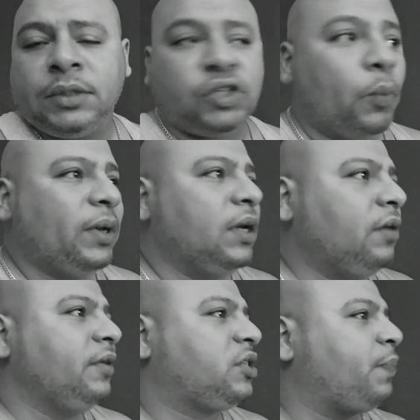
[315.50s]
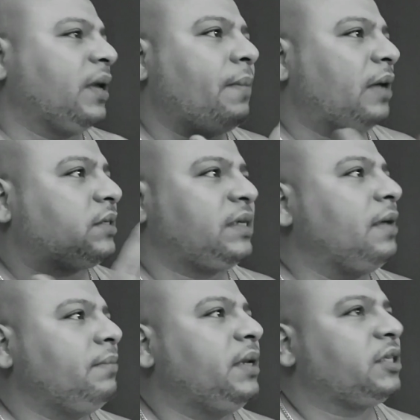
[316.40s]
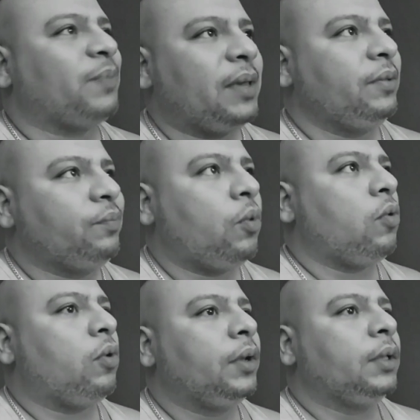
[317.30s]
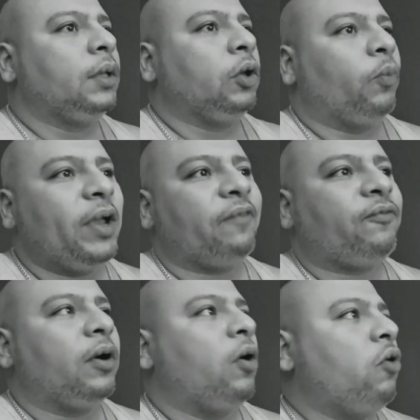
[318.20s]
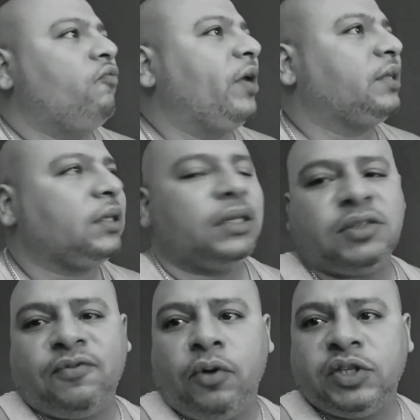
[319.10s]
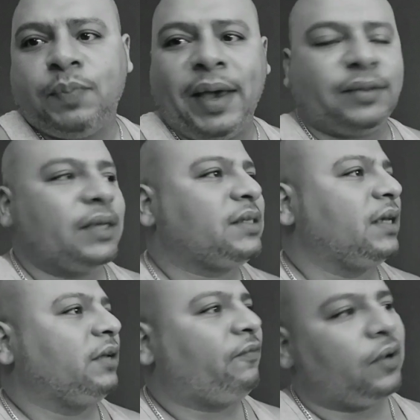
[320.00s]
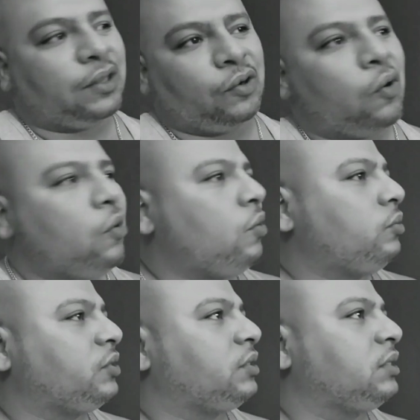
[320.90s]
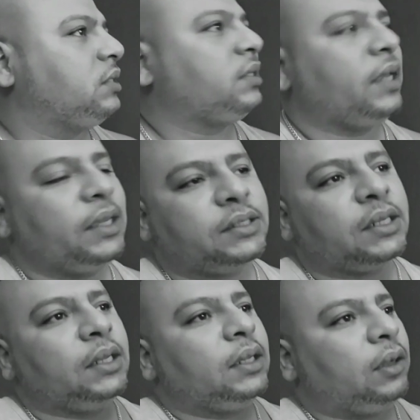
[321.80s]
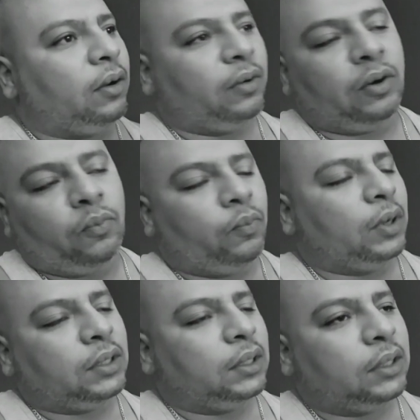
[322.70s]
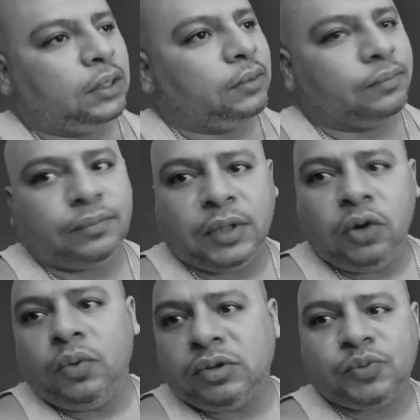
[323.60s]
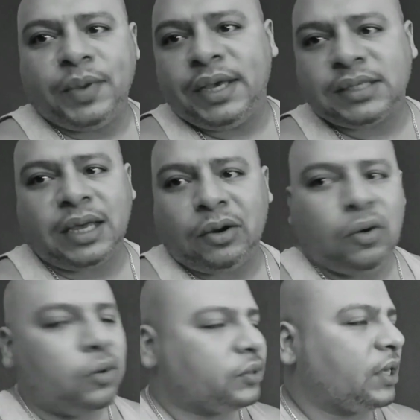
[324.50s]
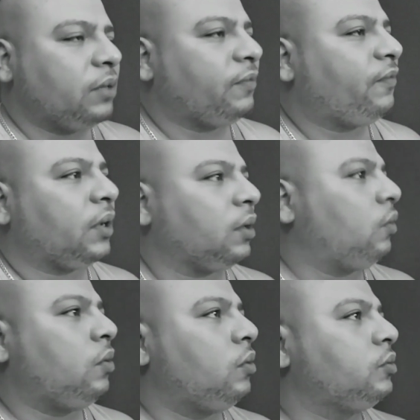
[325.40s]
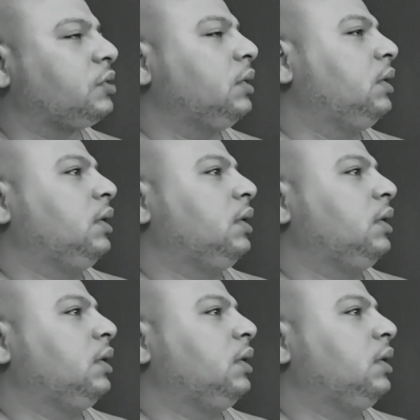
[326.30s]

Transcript: So we literally spent about 10 minutes, maybe more, waiting for O-Red to get his voice back. They sending fucking holes to the stage. one of Ill Will's mans had holes, gave him fucking holes.